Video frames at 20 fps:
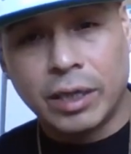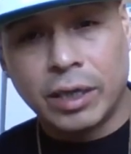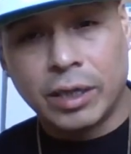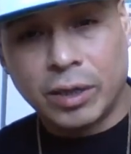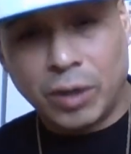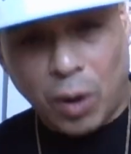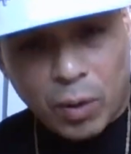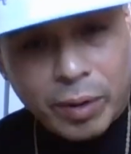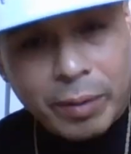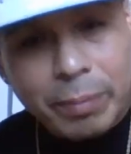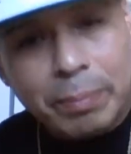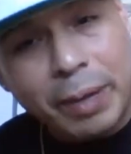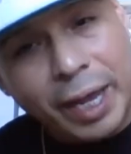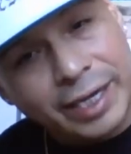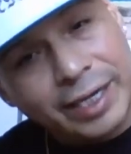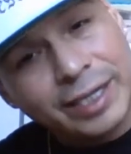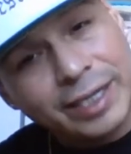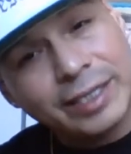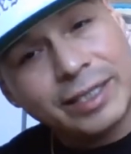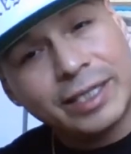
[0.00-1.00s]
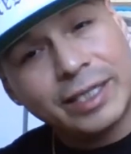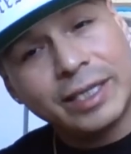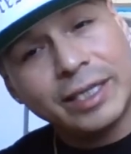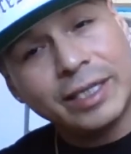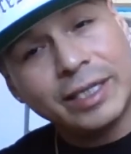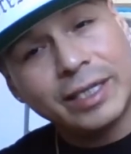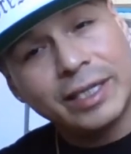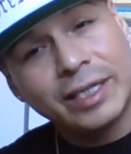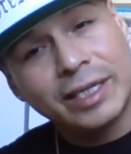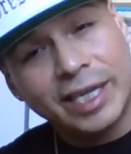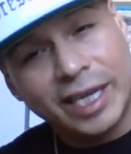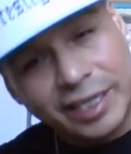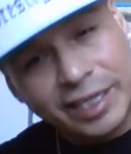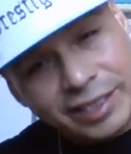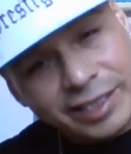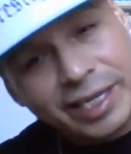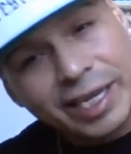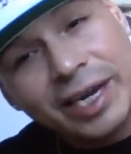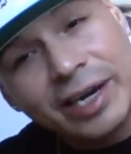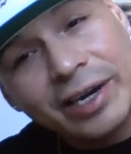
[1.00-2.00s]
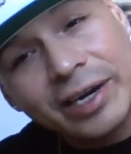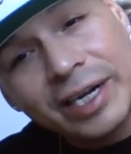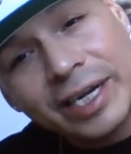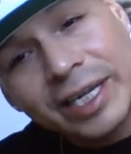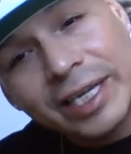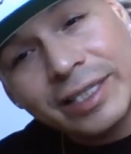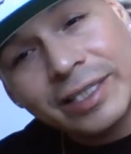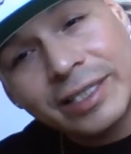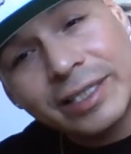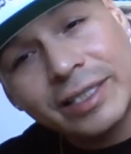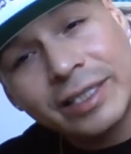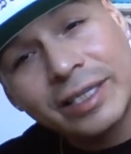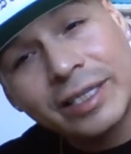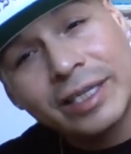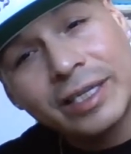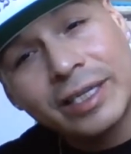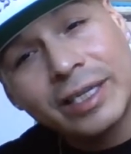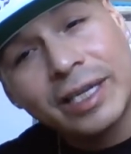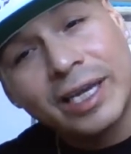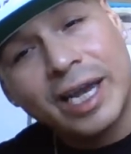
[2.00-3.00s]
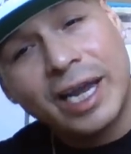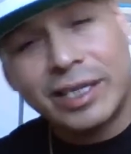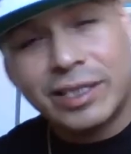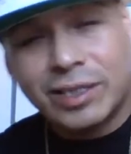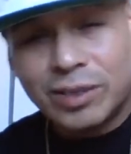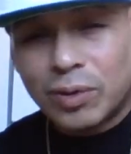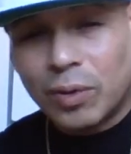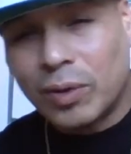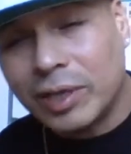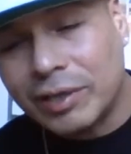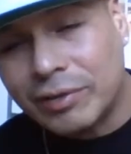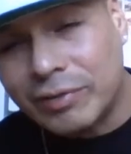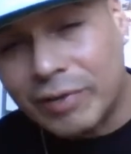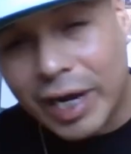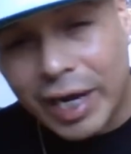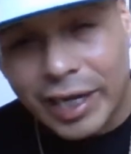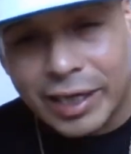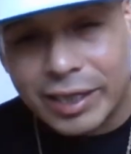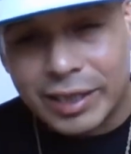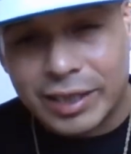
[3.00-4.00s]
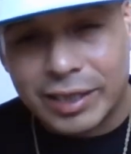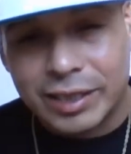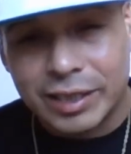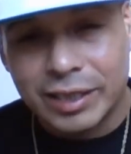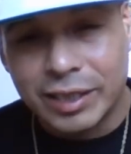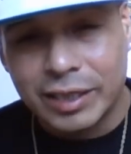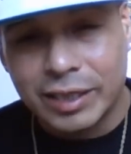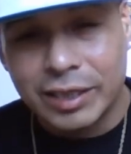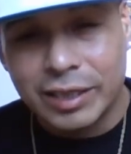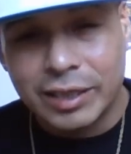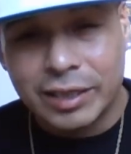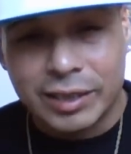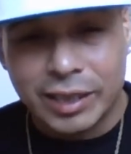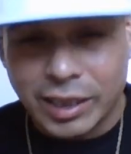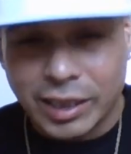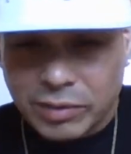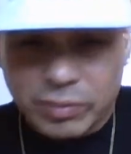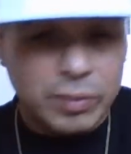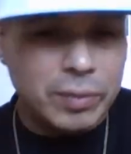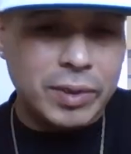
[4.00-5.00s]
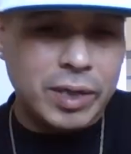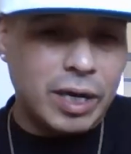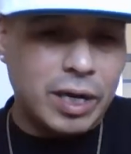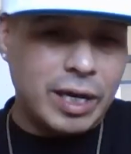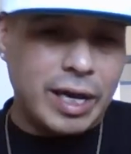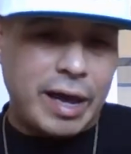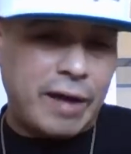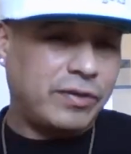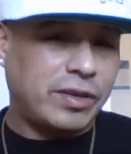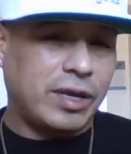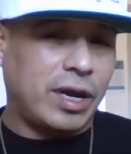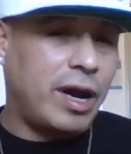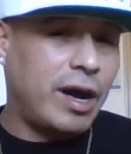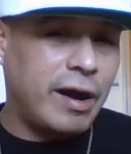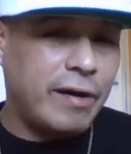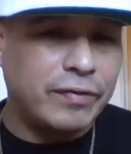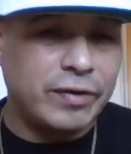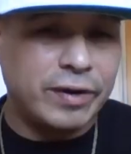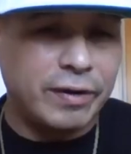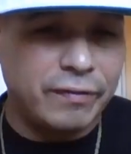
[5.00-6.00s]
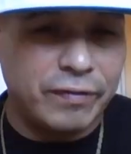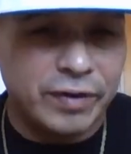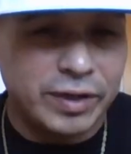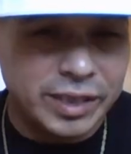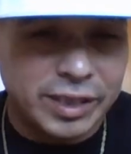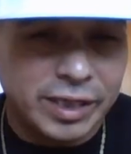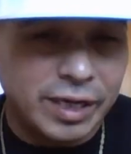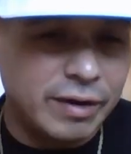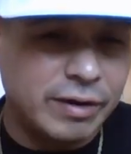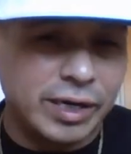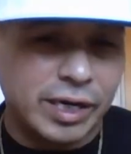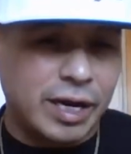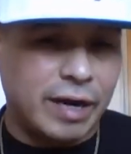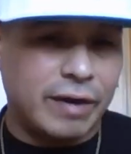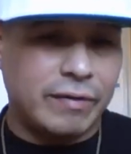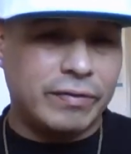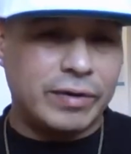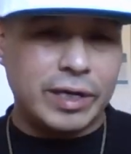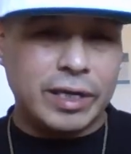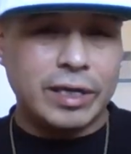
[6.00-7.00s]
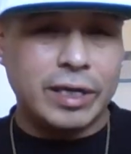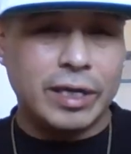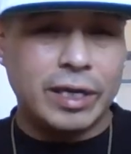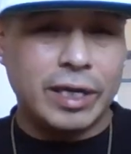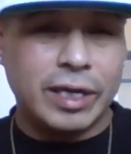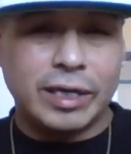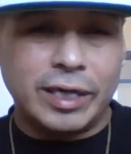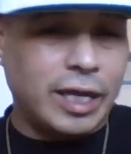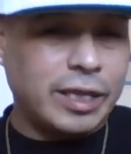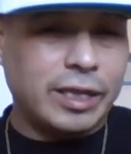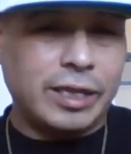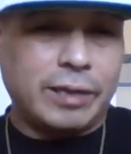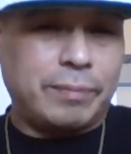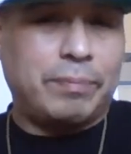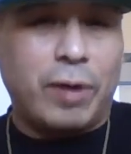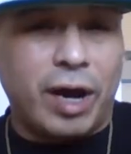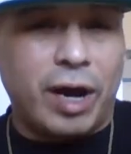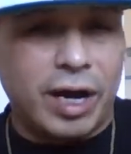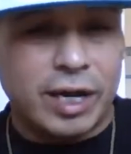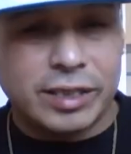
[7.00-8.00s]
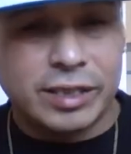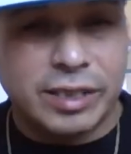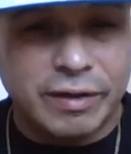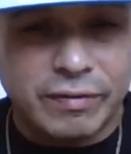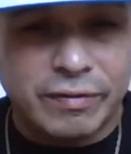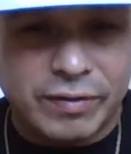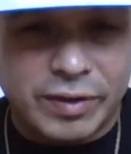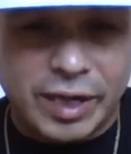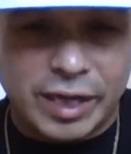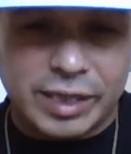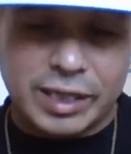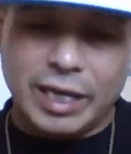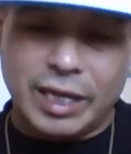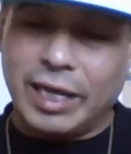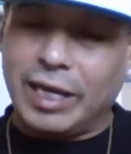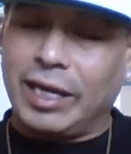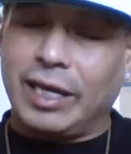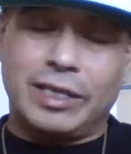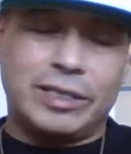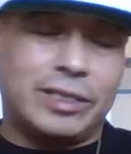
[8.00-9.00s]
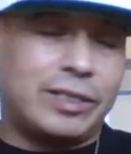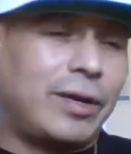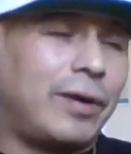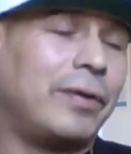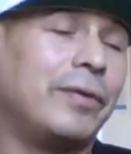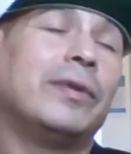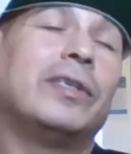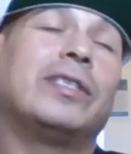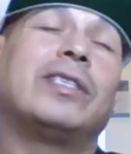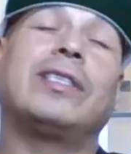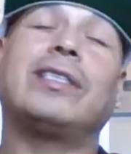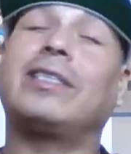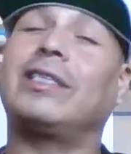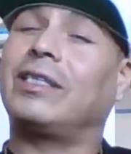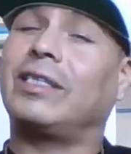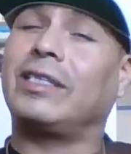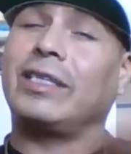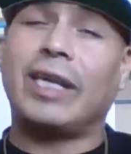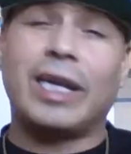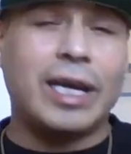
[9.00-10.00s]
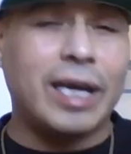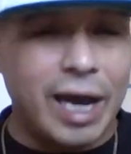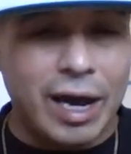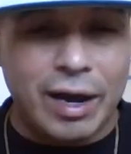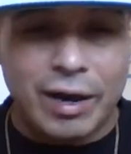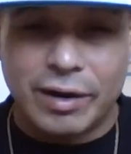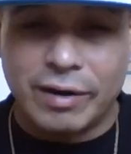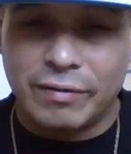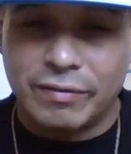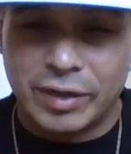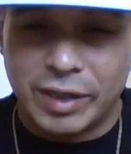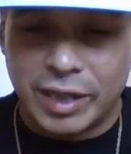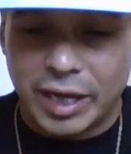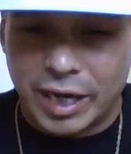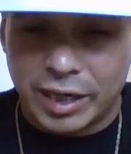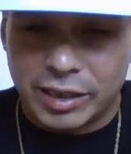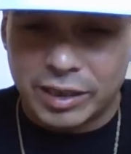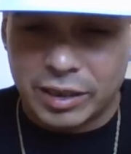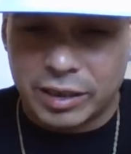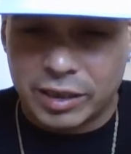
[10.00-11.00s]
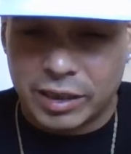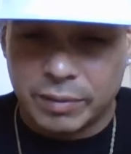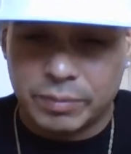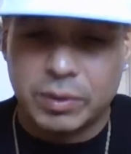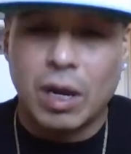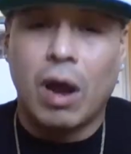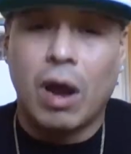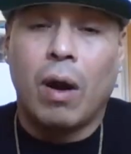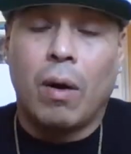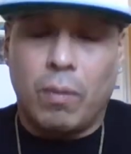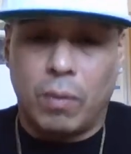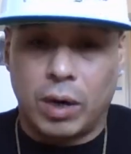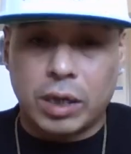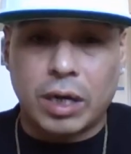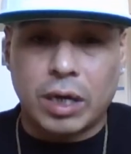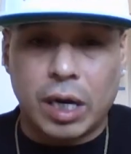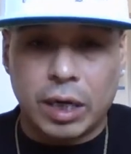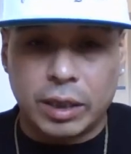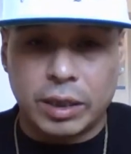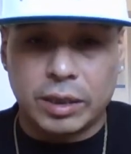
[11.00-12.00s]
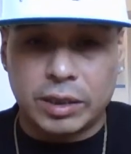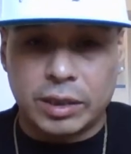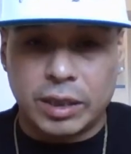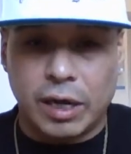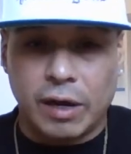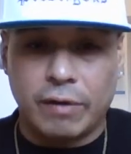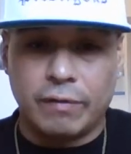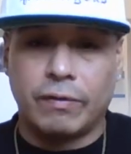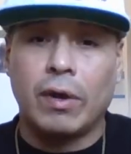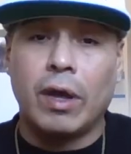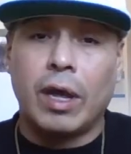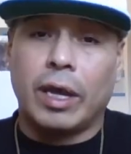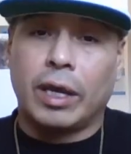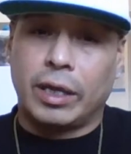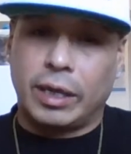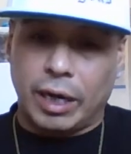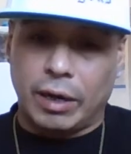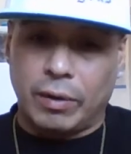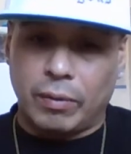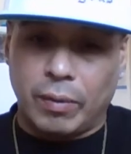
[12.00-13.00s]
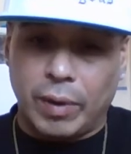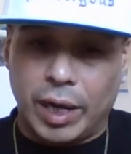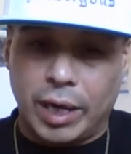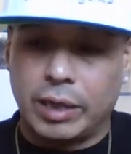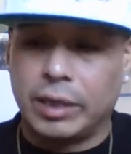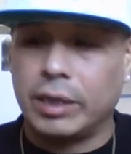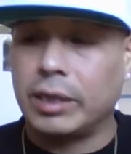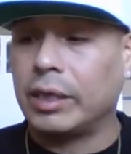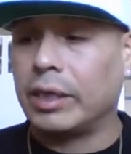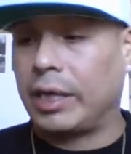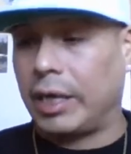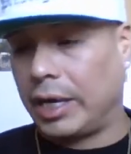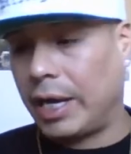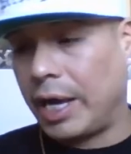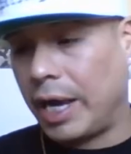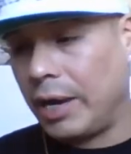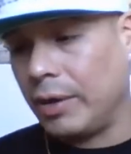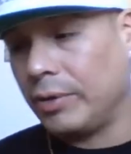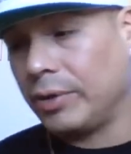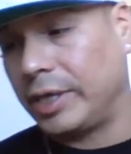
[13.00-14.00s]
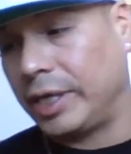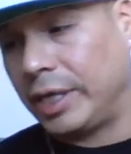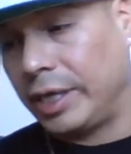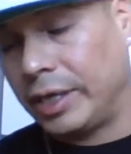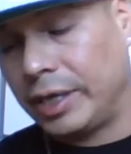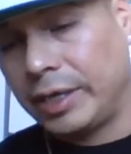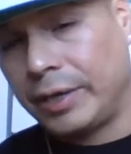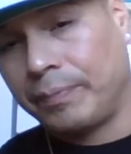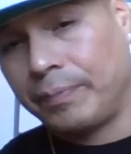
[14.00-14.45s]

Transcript: Codependency? Insecurities? And he's totally right. That's what we all have to offer in first year recovery. Nothing positive, like so. Just stay out of relationships. Work on yourself. Get well. Get healthy.